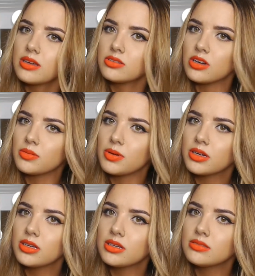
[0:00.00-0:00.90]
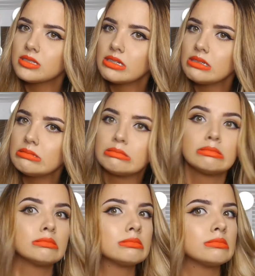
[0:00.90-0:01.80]
that dog barking outside?
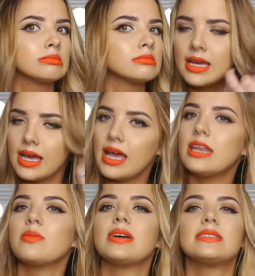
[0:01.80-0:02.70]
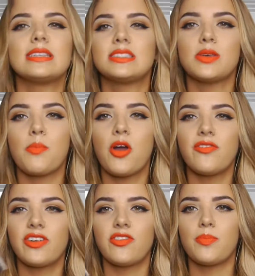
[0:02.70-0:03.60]
Anyways, it's
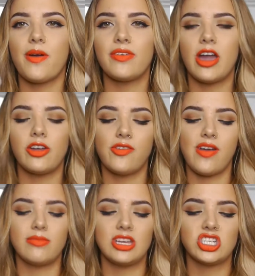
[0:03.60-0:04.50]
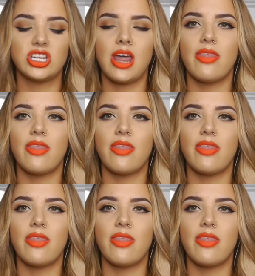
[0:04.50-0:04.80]
perfect for buffing out your foundation.